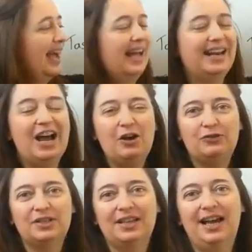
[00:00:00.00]
And
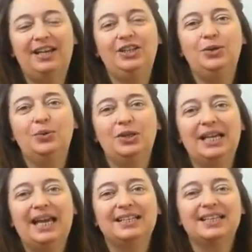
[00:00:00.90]
after that, you will
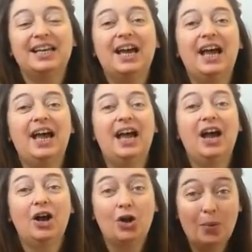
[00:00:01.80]
get
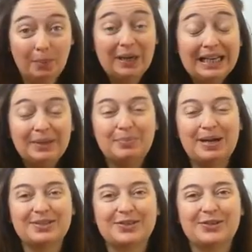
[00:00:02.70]
a complete
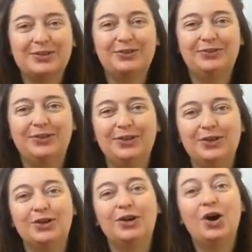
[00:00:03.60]
band score for
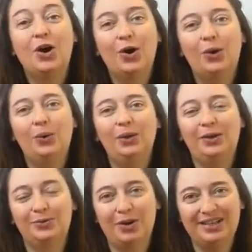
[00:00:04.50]
your
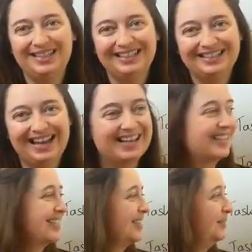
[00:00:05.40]
whole writing
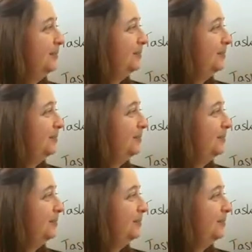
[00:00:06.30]
test.